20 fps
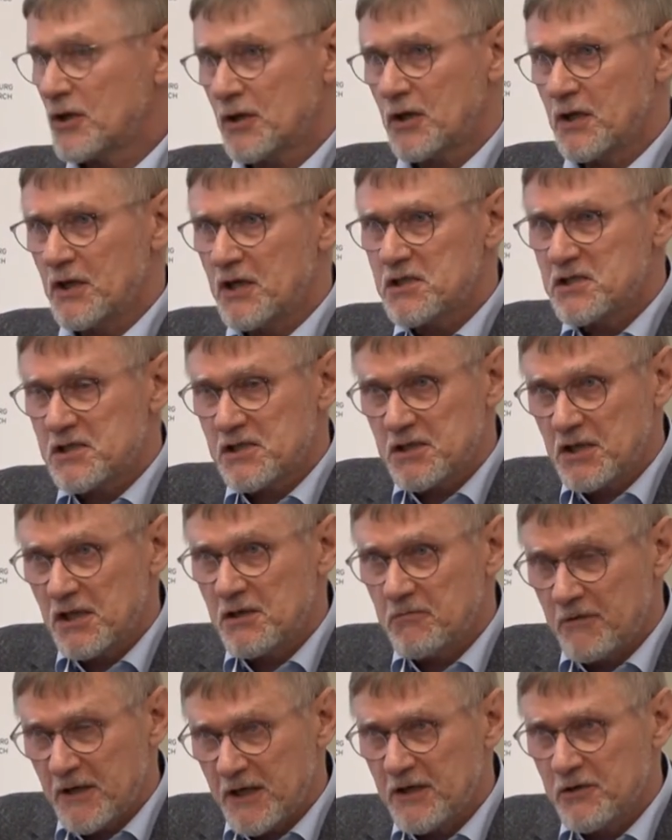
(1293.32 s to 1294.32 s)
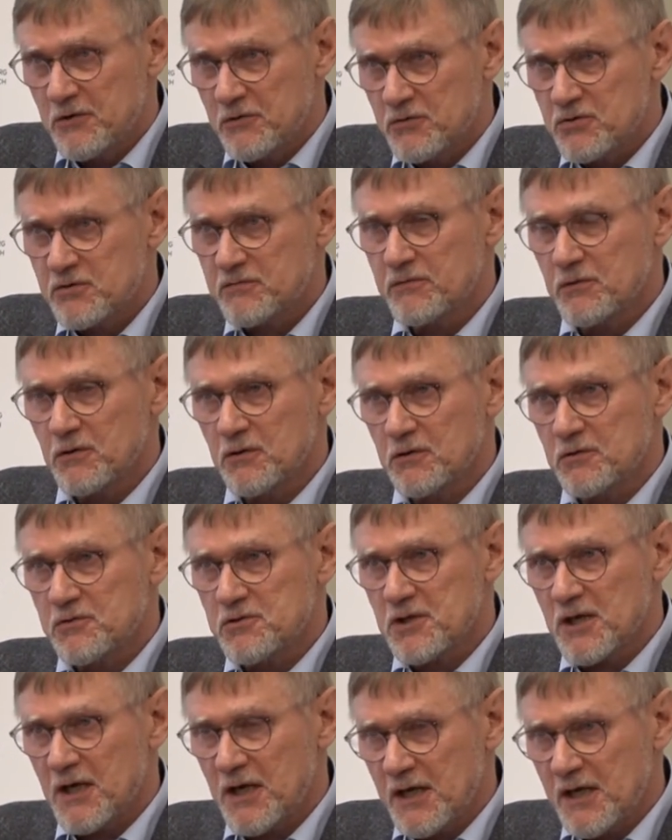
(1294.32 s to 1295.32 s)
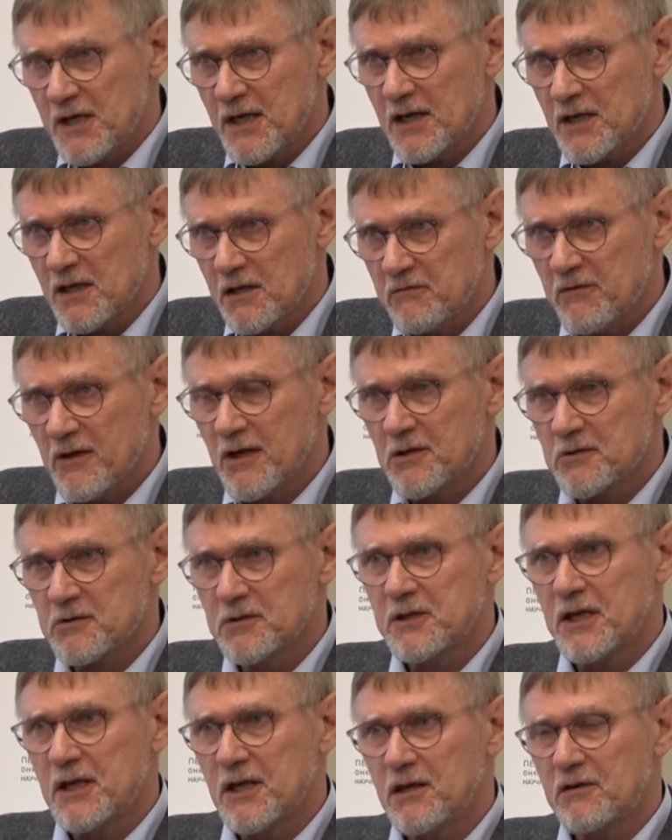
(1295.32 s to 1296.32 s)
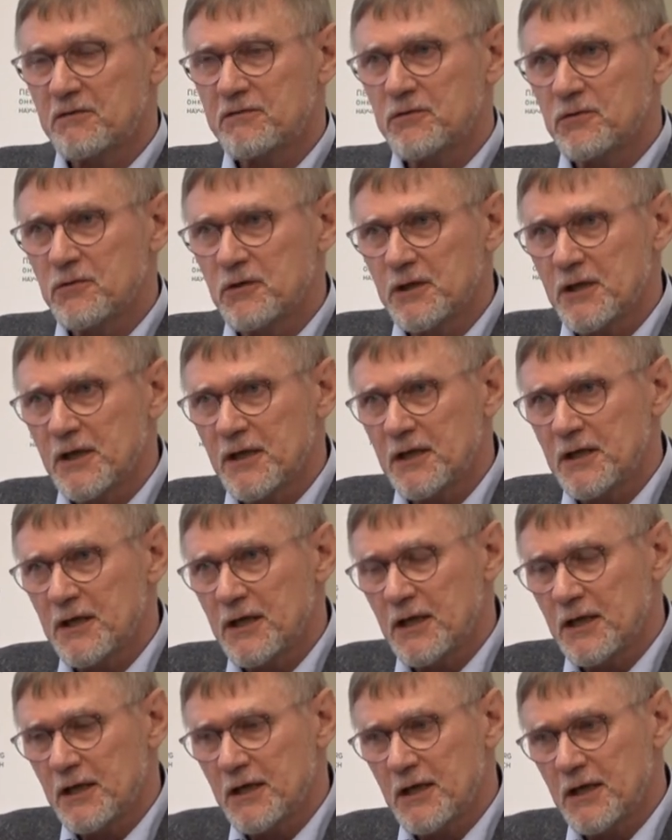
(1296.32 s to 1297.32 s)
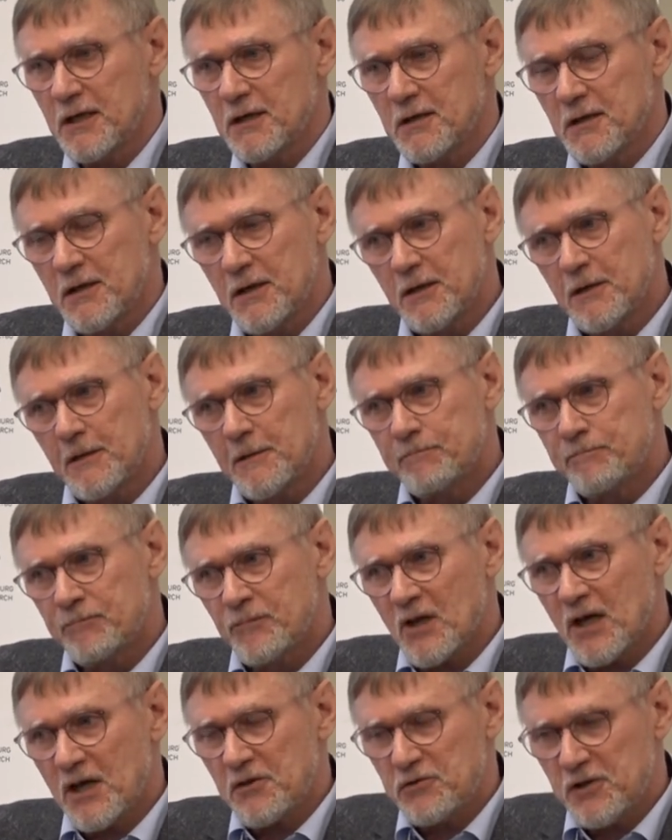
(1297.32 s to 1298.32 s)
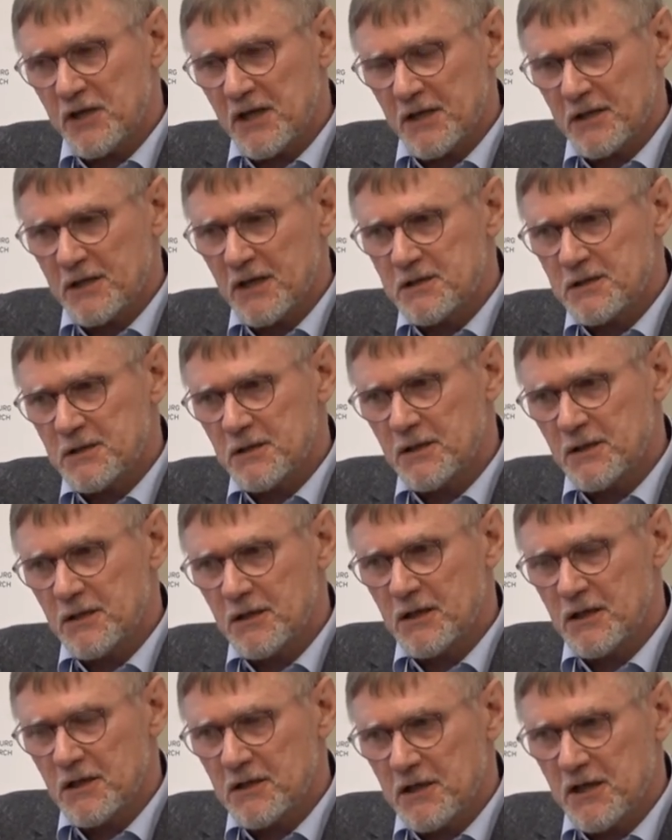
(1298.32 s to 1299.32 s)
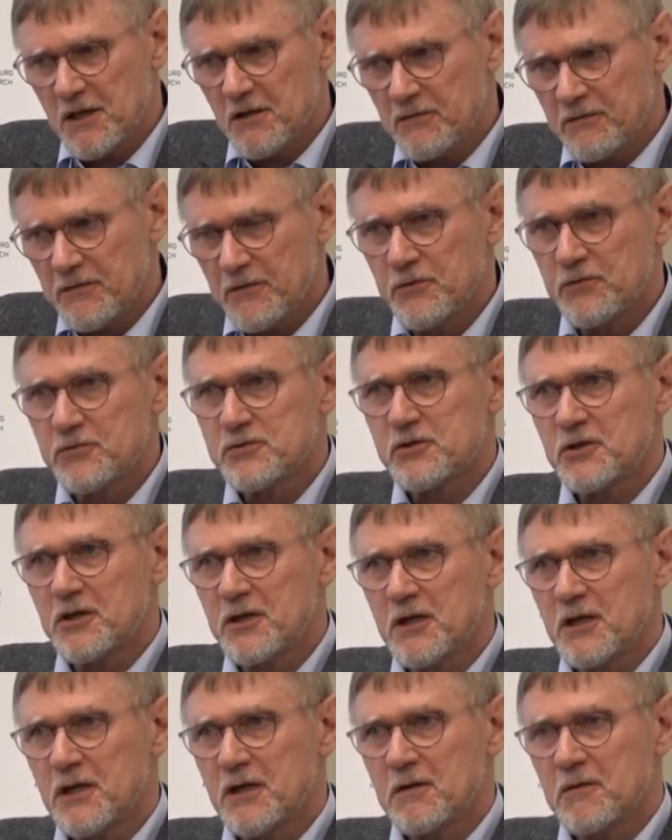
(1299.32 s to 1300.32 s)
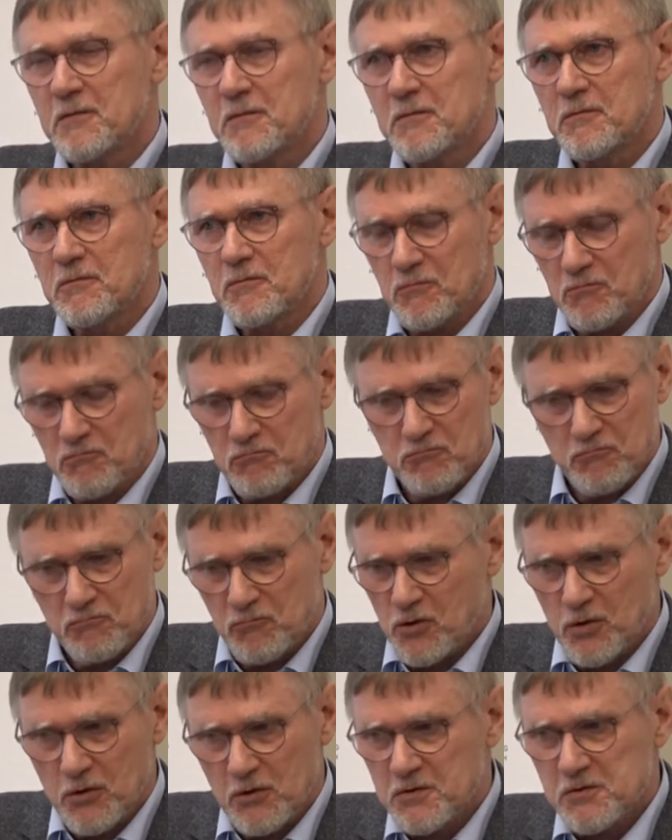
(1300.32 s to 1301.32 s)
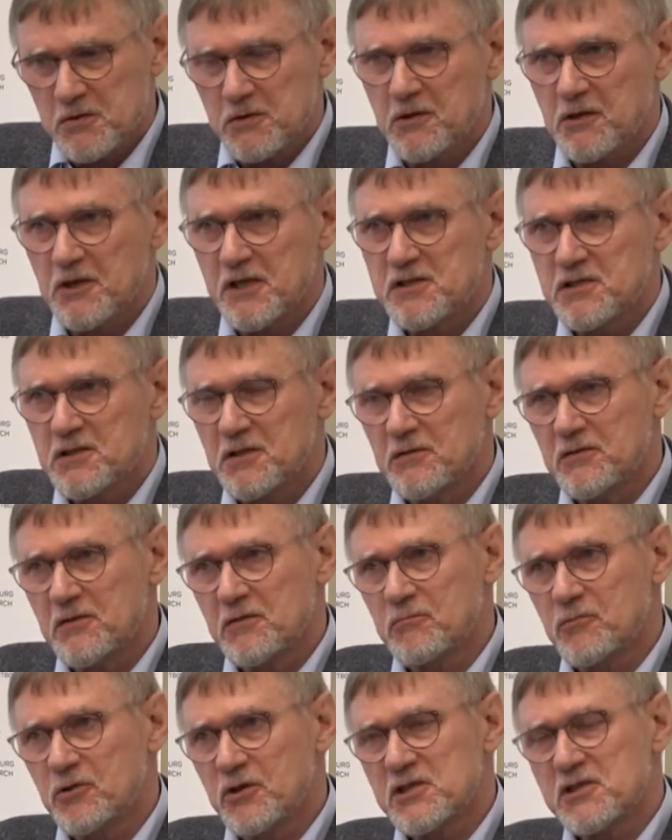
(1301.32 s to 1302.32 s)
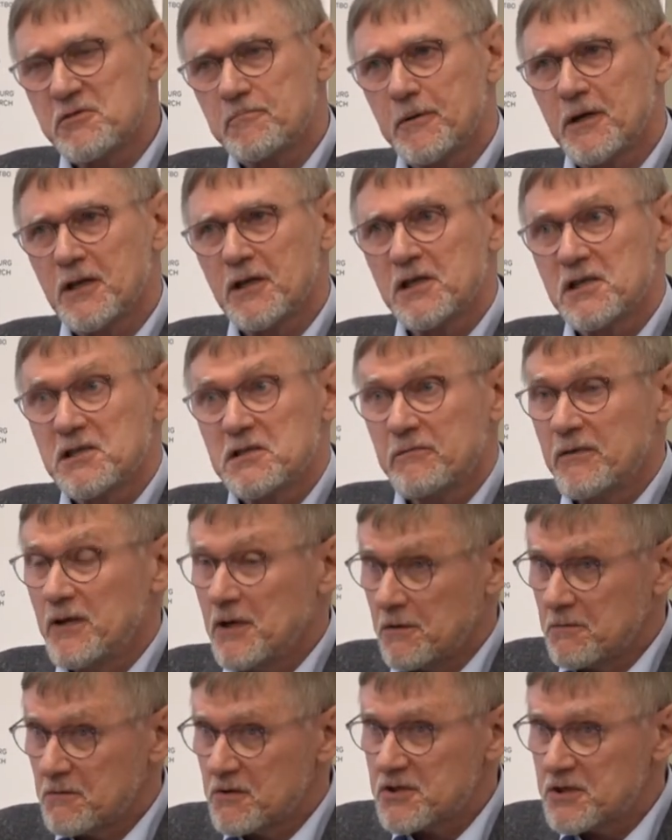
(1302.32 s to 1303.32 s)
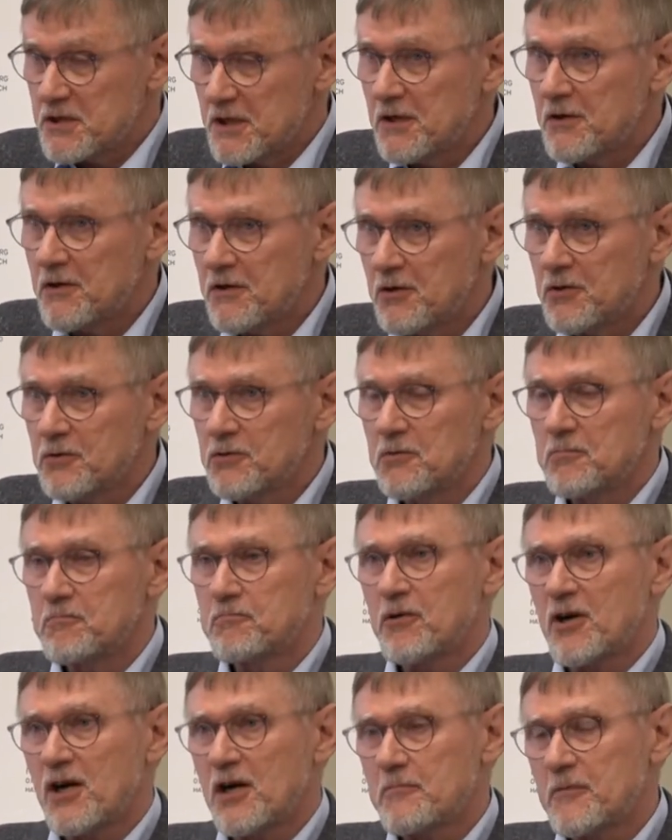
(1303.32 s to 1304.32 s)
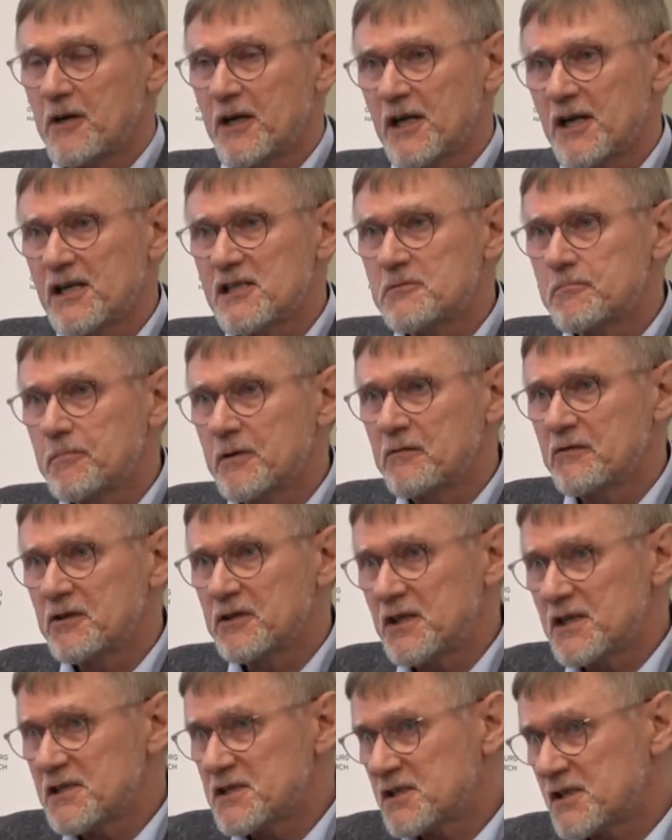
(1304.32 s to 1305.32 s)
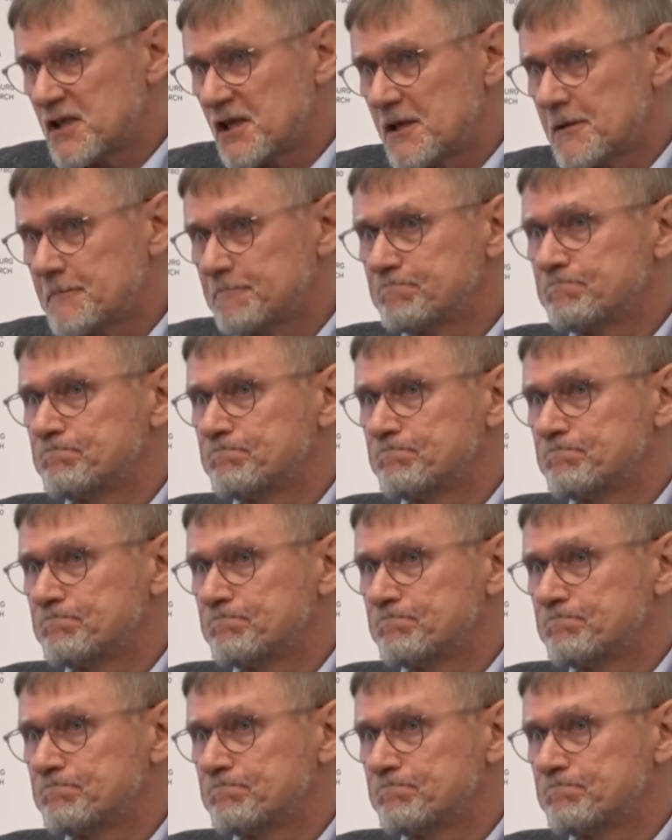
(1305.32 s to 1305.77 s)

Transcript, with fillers: it is still very useful to study and evaluate carefully, and, and uh, I think that in the near future, the, also the rest of the municipalities will still go to primary HPV testing.